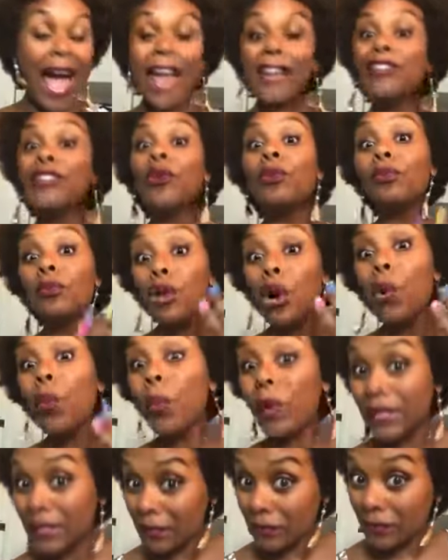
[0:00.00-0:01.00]
don't know
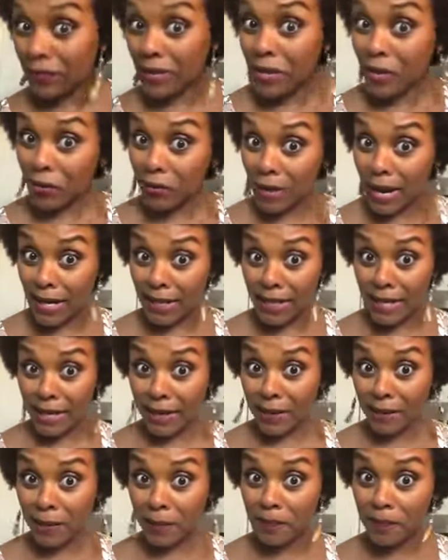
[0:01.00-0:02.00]
what to feel right
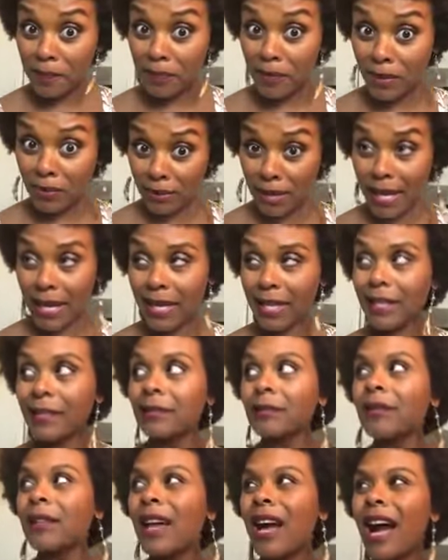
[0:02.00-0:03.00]
now. Okay?
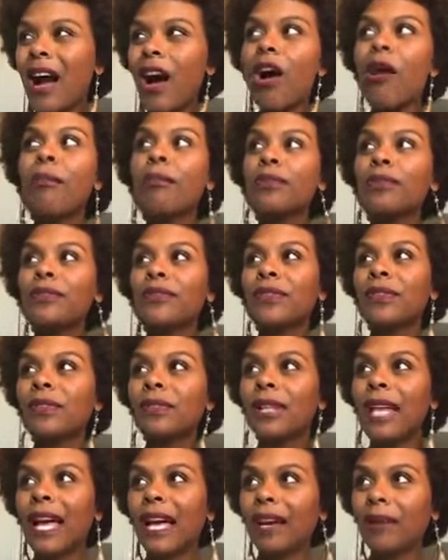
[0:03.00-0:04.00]
I almost
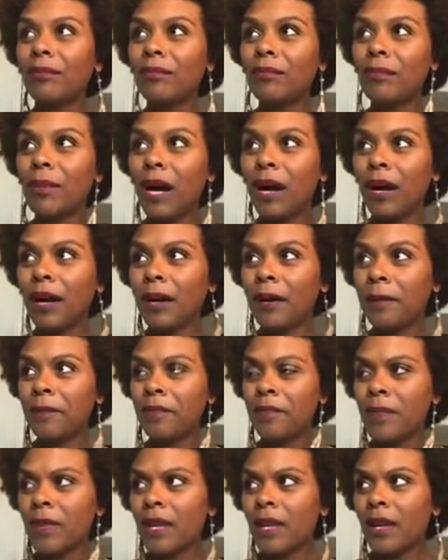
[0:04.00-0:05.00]
feel like I'm
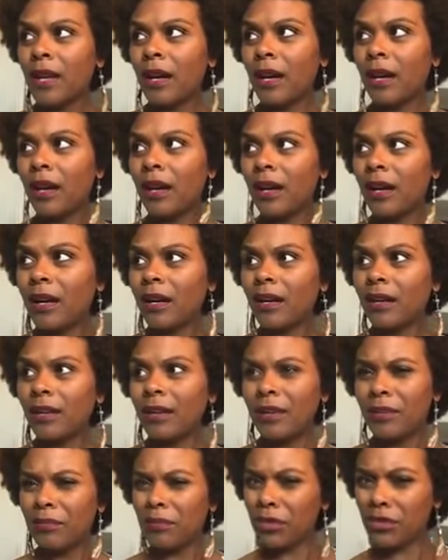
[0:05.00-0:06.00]

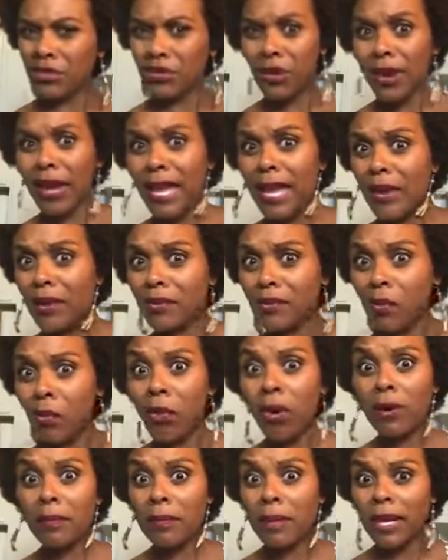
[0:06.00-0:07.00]
betraying
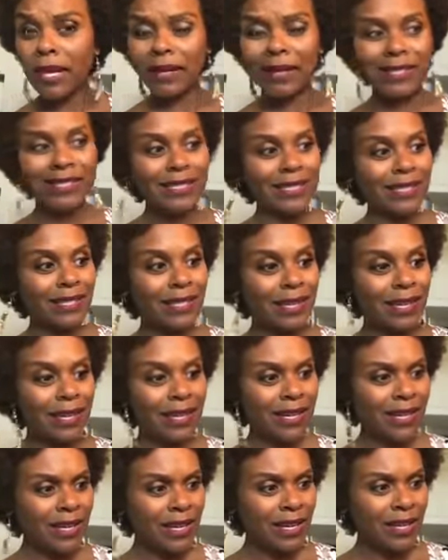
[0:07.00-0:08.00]
watermelon. Because
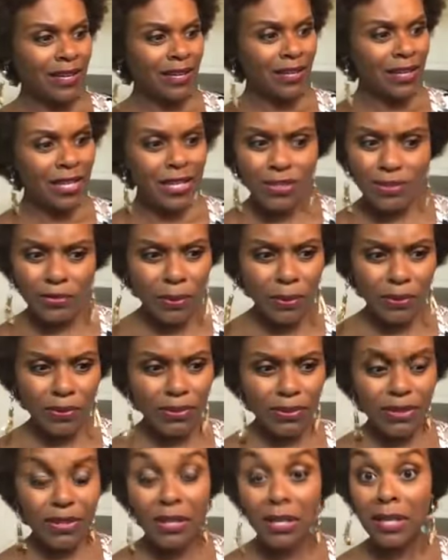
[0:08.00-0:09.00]
is you supposed
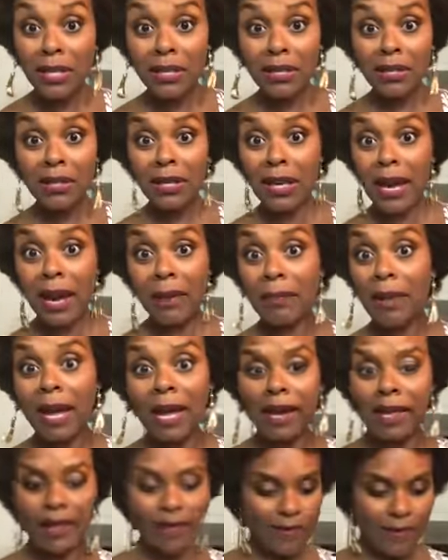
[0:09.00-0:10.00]
to cook it? I
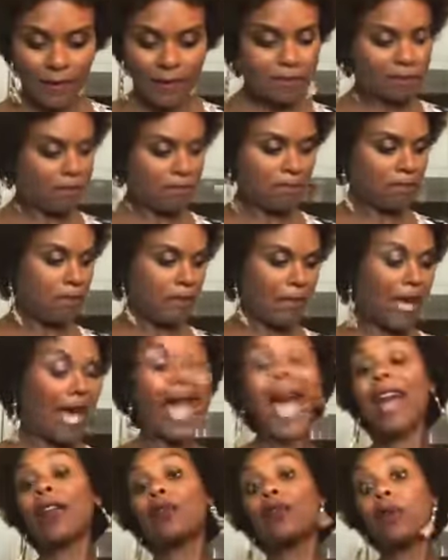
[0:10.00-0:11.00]

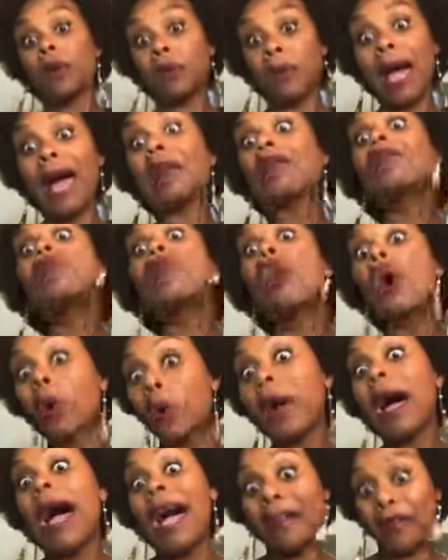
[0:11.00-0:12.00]
don't
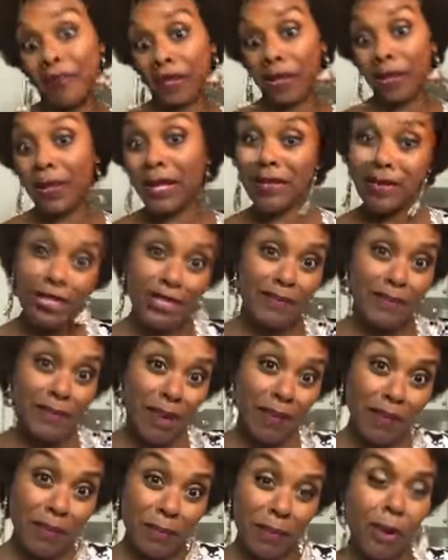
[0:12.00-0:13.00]
know how I feel in this
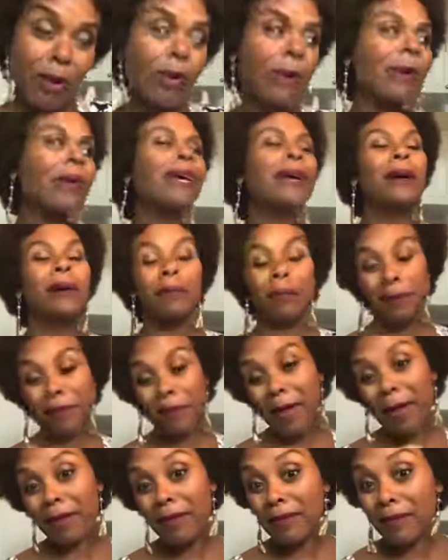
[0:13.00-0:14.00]
very moment. But
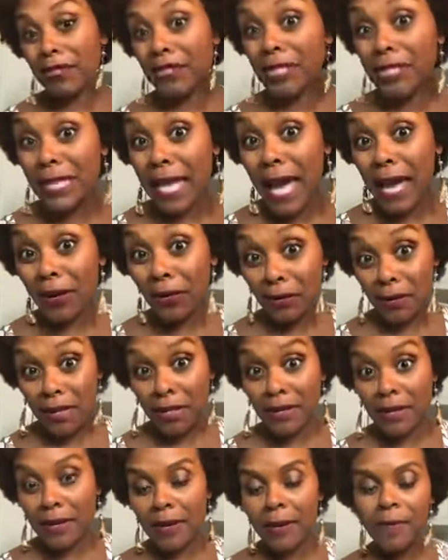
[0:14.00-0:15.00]
baby, if you just got on in
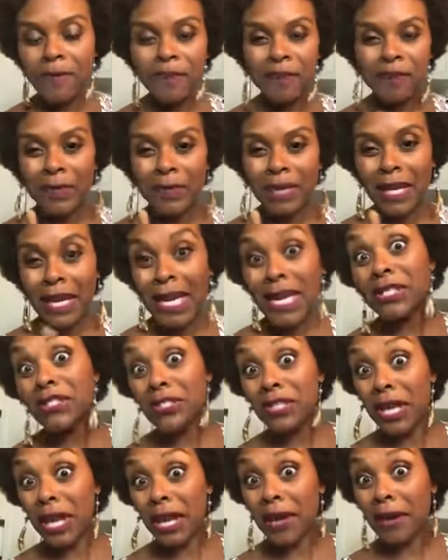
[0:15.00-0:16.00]
here, hit
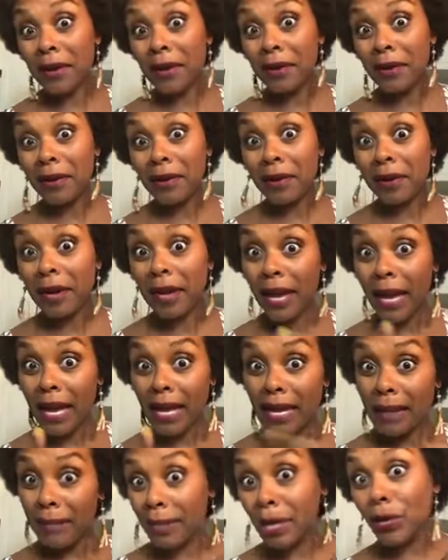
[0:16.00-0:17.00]
share.
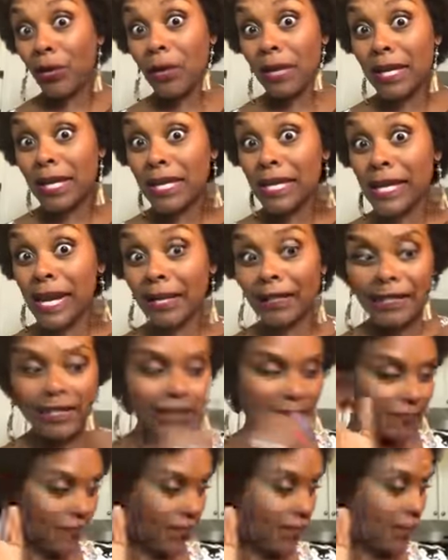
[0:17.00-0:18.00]
Let me go on and get it out
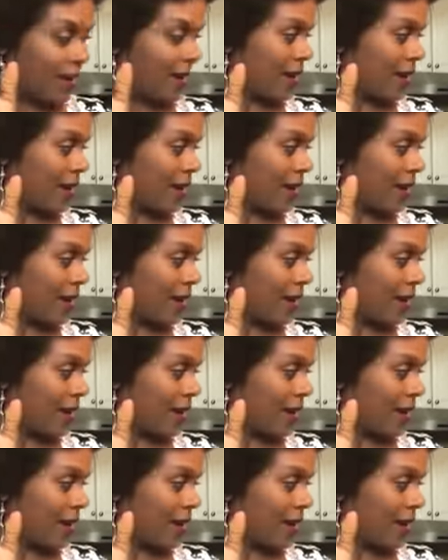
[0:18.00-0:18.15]
the oven.